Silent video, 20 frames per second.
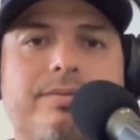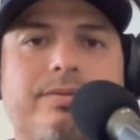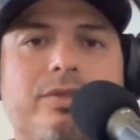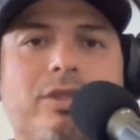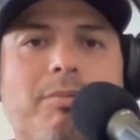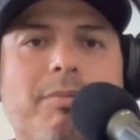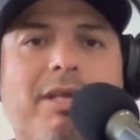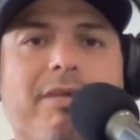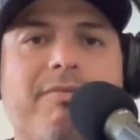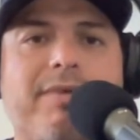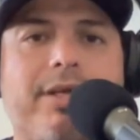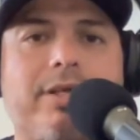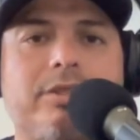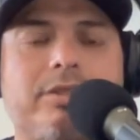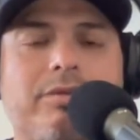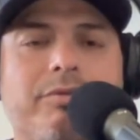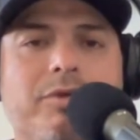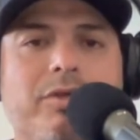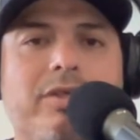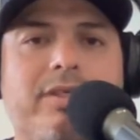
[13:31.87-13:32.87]
Don't make videos
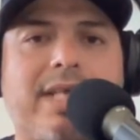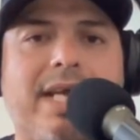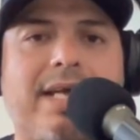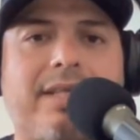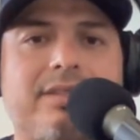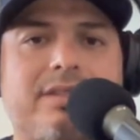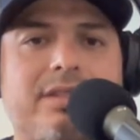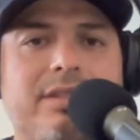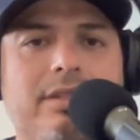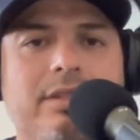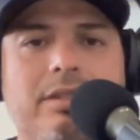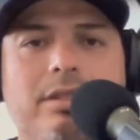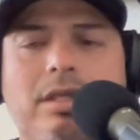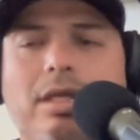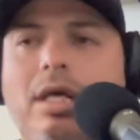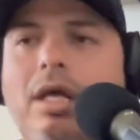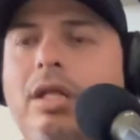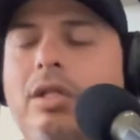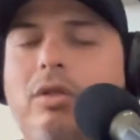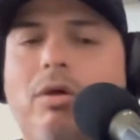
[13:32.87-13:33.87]
of you dancing.
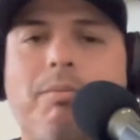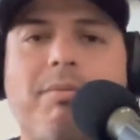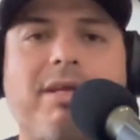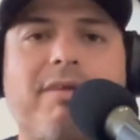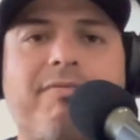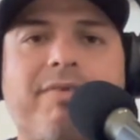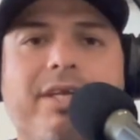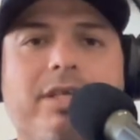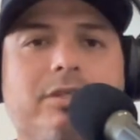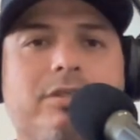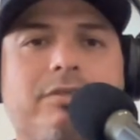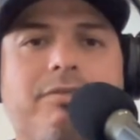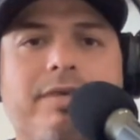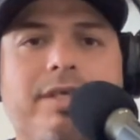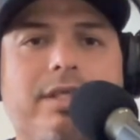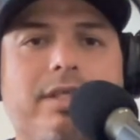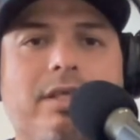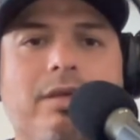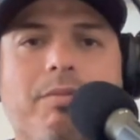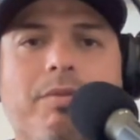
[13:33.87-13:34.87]
Don't make videos of
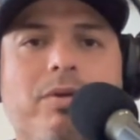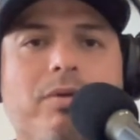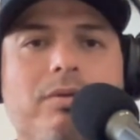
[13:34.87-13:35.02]
anything.